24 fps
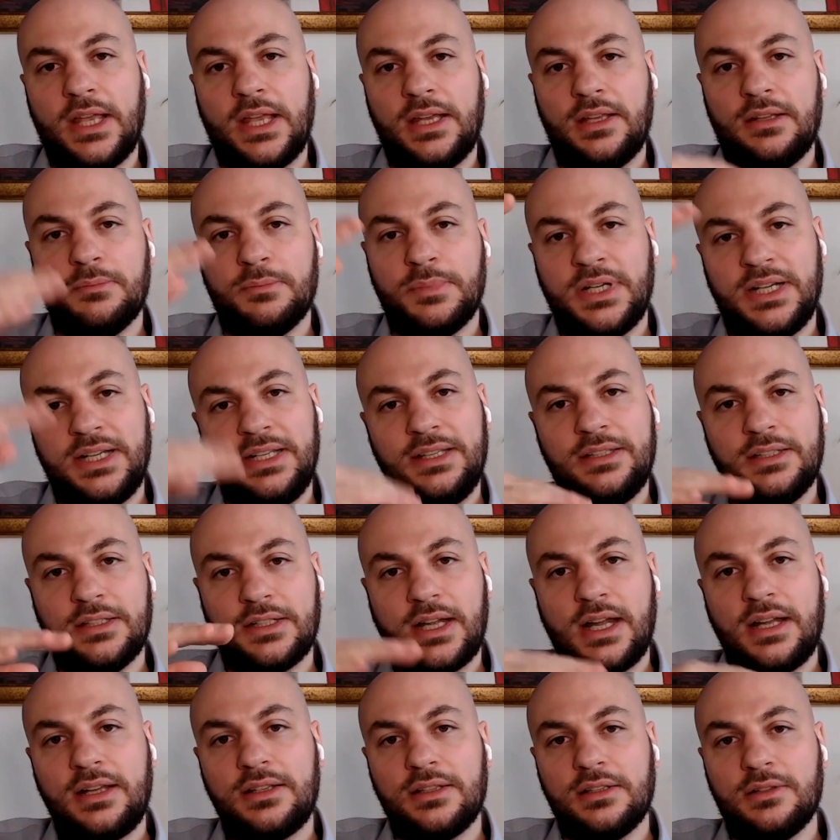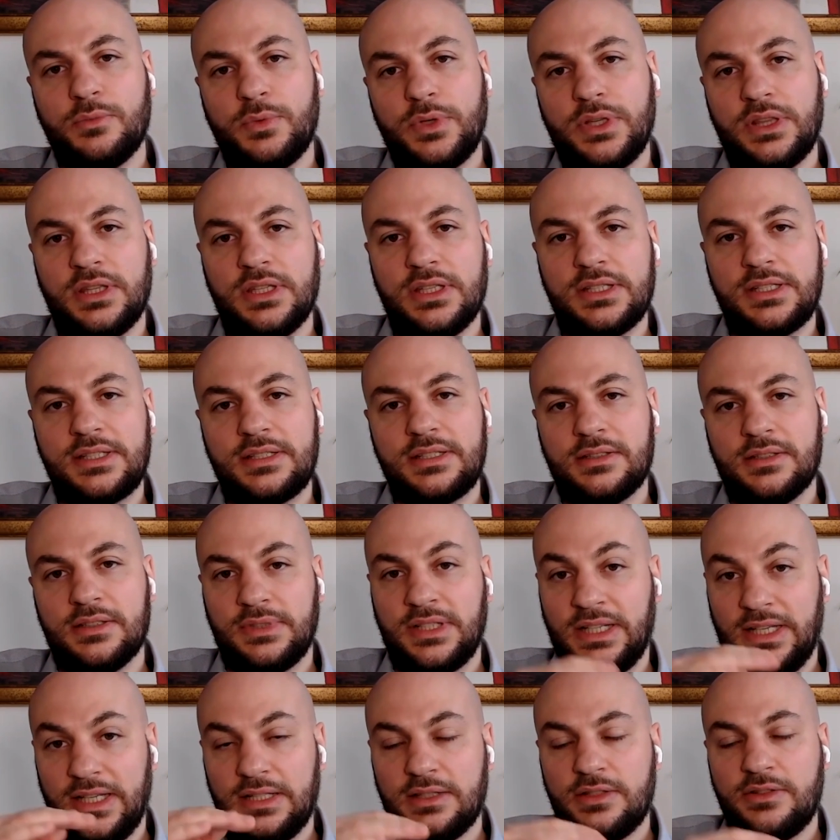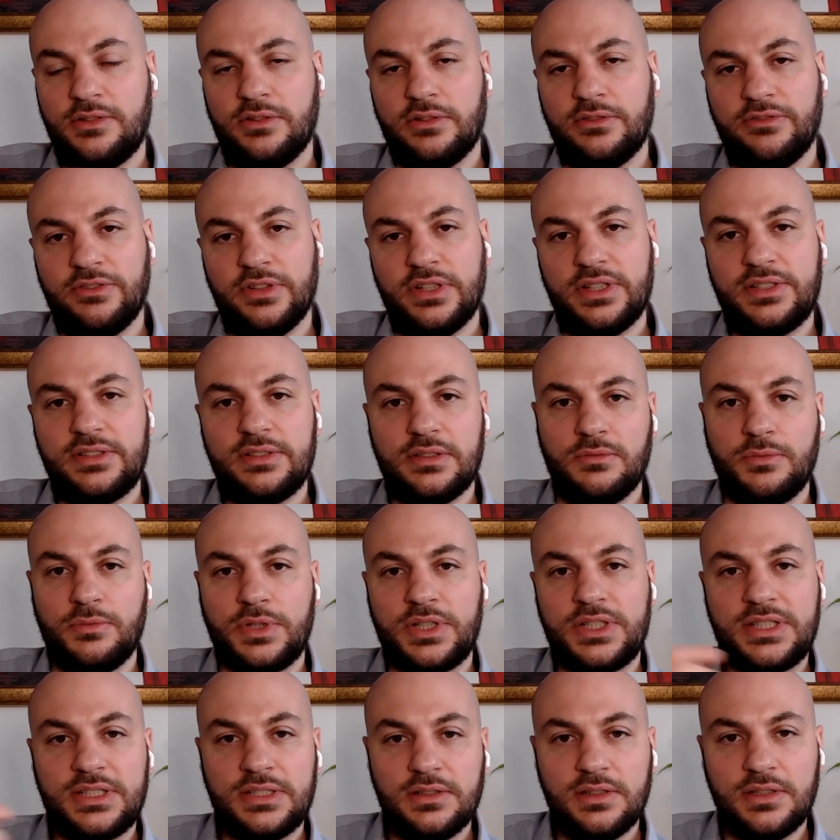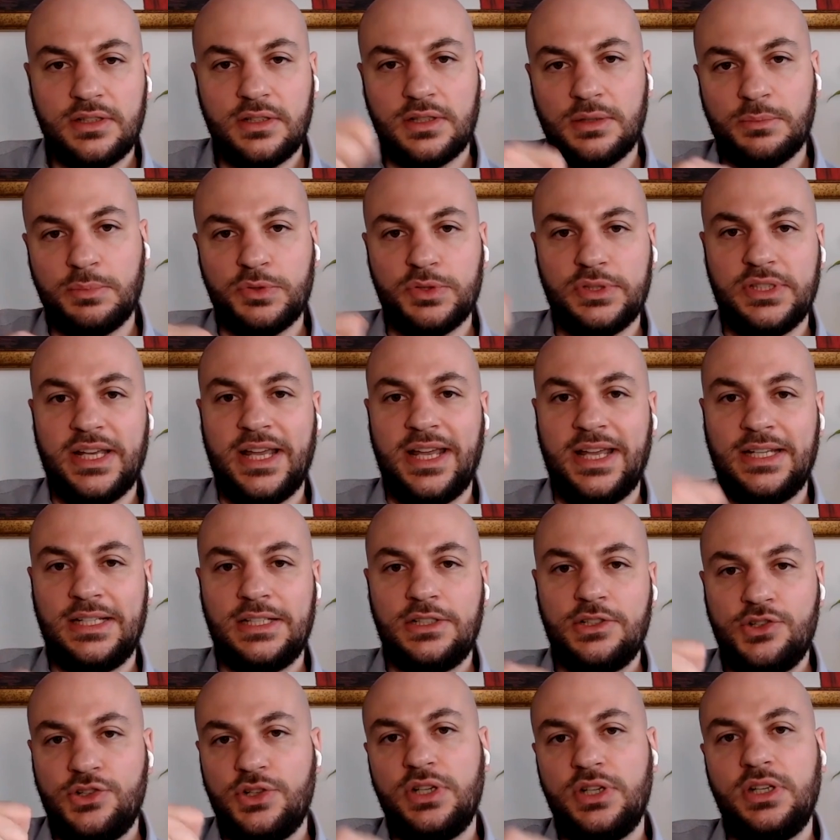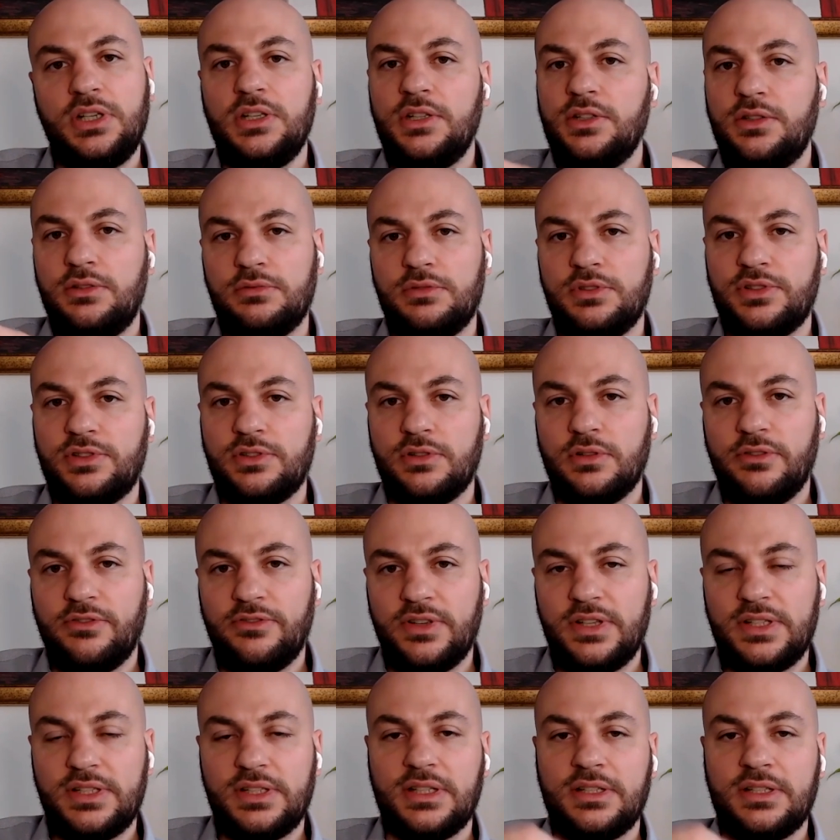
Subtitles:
And by interacting with this clean surface, we're still going to put energy into the surface.